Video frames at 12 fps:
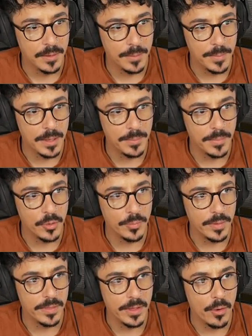a better
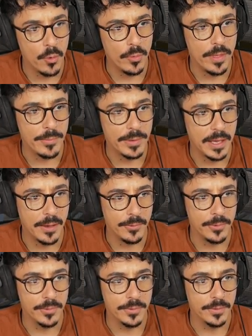moment there. Oh, there we
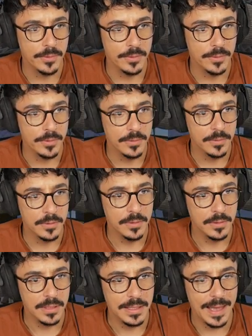go.
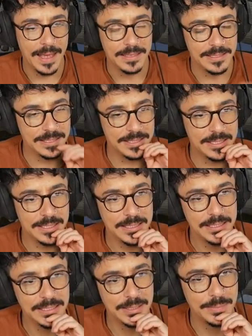Yes
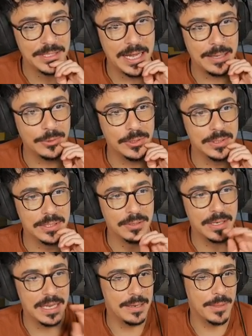some towels. I'm
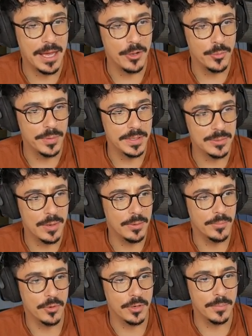going to keep that open as well.
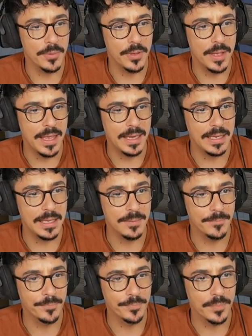I'm not going to put any
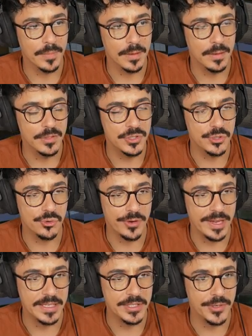
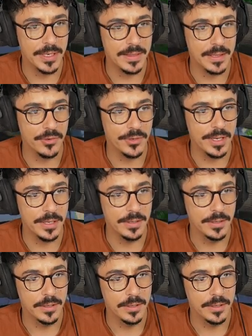screens or anything on it.